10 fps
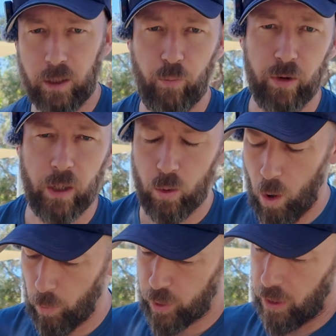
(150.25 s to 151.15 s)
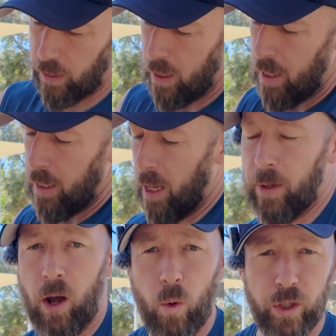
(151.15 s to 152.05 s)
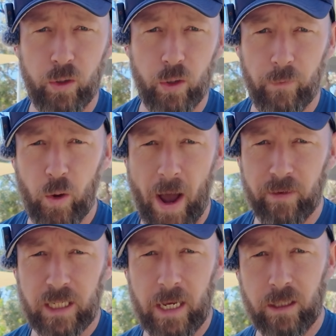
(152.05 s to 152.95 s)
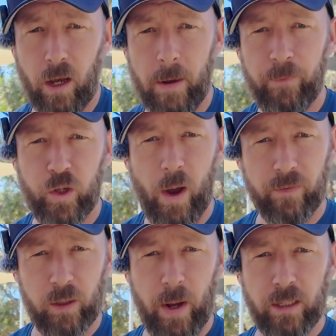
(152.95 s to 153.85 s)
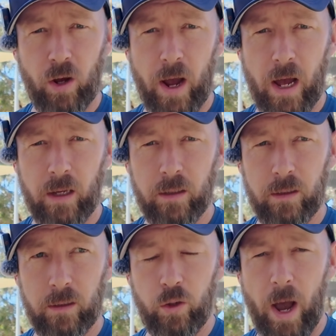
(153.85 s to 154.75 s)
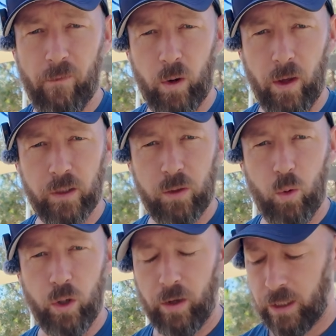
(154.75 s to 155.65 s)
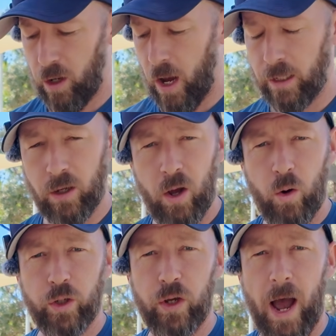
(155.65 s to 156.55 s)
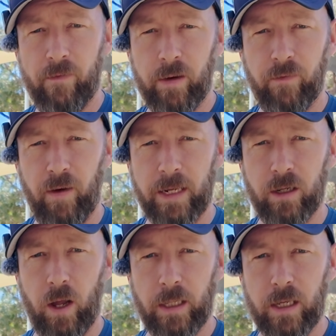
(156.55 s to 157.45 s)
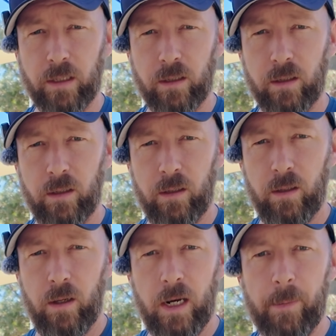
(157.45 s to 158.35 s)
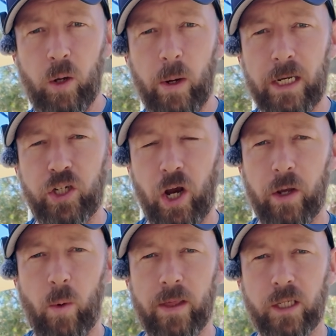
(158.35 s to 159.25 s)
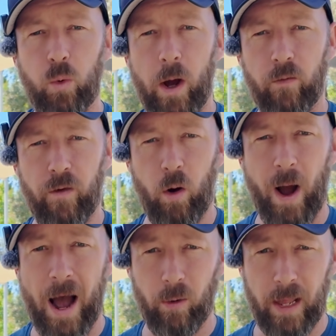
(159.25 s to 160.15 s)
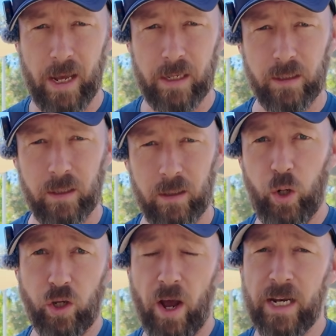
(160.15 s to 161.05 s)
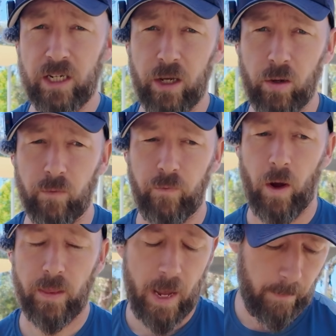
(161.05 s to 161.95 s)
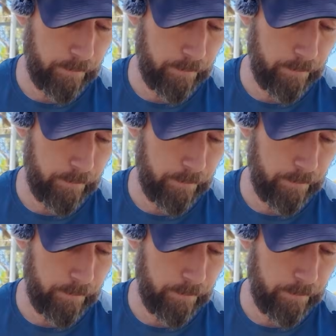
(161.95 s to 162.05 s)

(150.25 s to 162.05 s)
it's a pretty cool option. Let me know what you do if you have a Tesla. Do you have a spare tire? Do you have one of those small noddy tires, or do you have an inflator like this? Let me quickly show you where the 12-volt outlet is, because I initially couldn't find that.